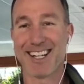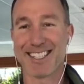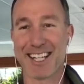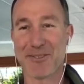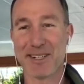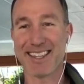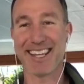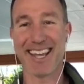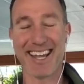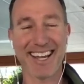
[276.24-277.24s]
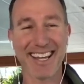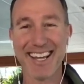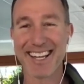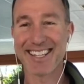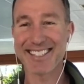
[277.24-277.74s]
was like, what the heck?
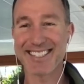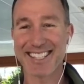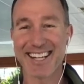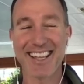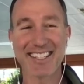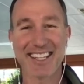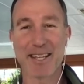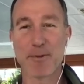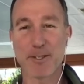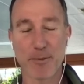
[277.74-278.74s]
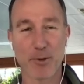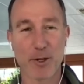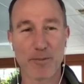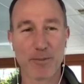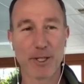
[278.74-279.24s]
This is the guy that's saying he missed the
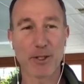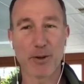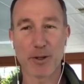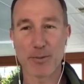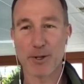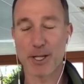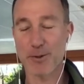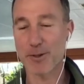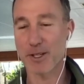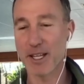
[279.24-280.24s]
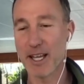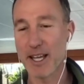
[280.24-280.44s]
boat on Bitcoin. It was pretty interesting.